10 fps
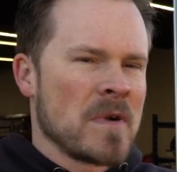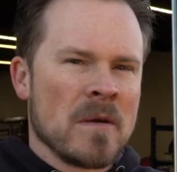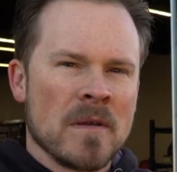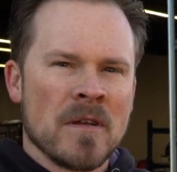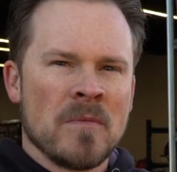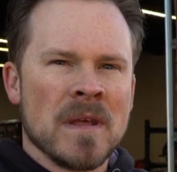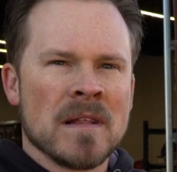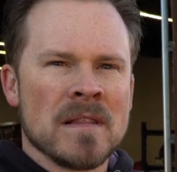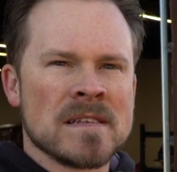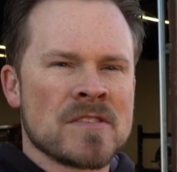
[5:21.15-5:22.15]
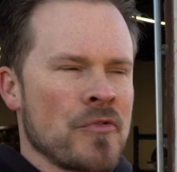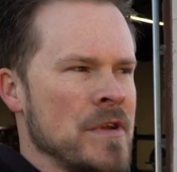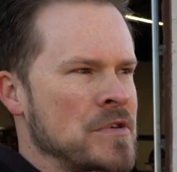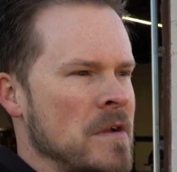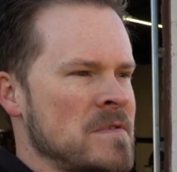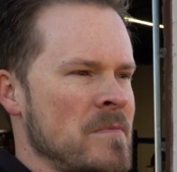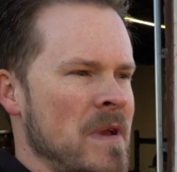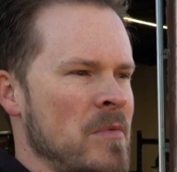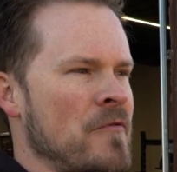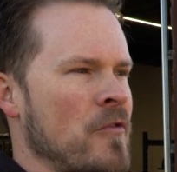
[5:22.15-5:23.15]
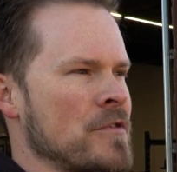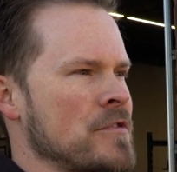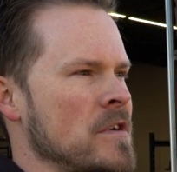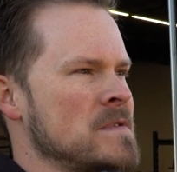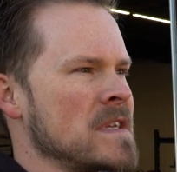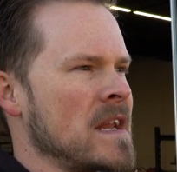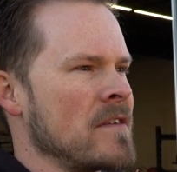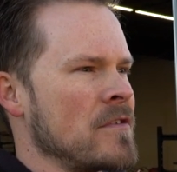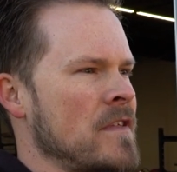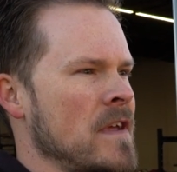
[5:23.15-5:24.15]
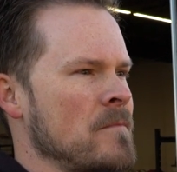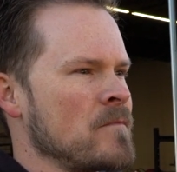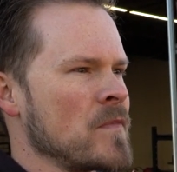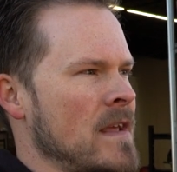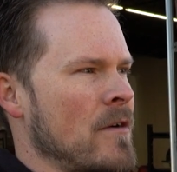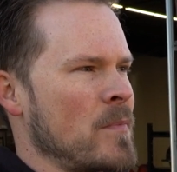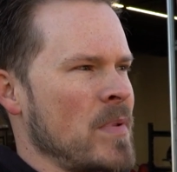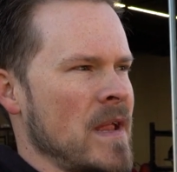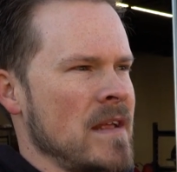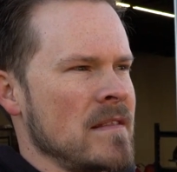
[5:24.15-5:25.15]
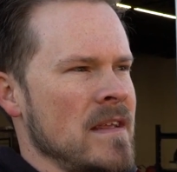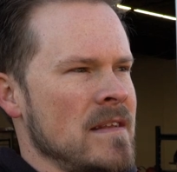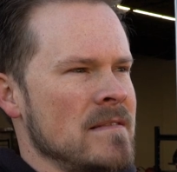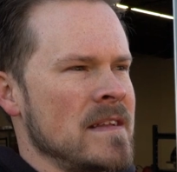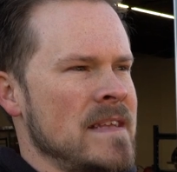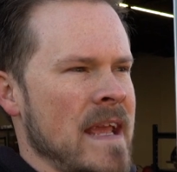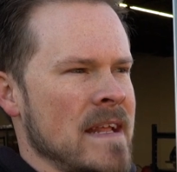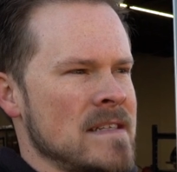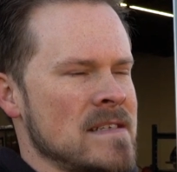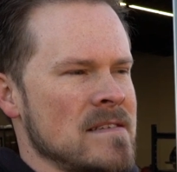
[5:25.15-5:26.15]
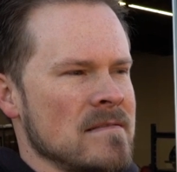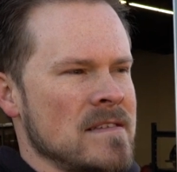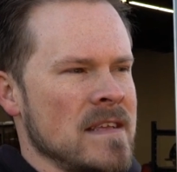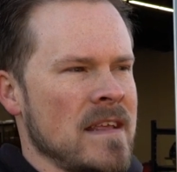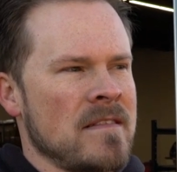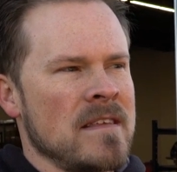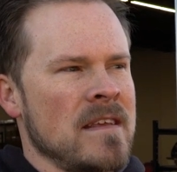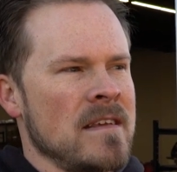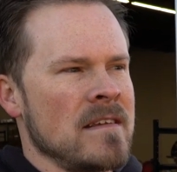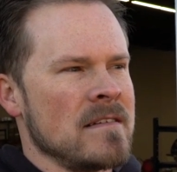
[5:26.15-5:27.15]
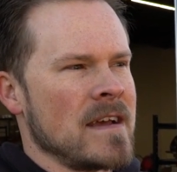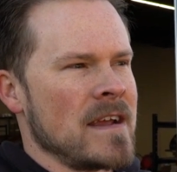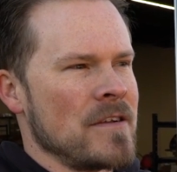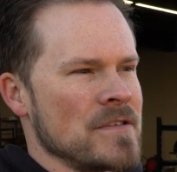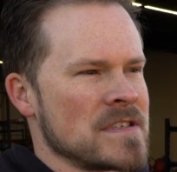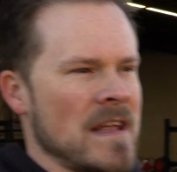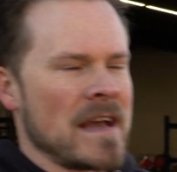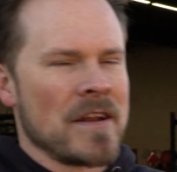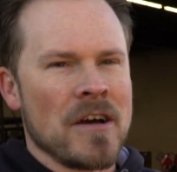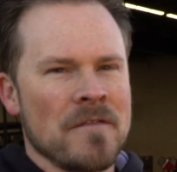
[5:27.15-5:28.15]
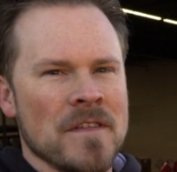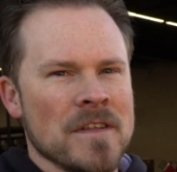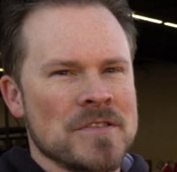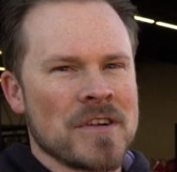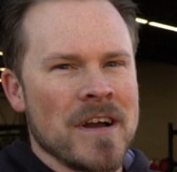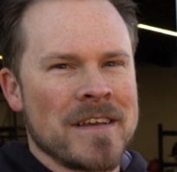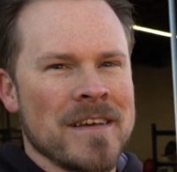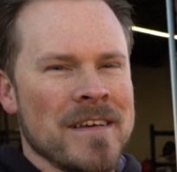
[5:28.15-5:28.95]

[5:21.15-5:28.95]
Probably gonna be at least 3 trips, maybe 4 trips to get everything. Now we're playing the dance to get the dyno to slide off the truck.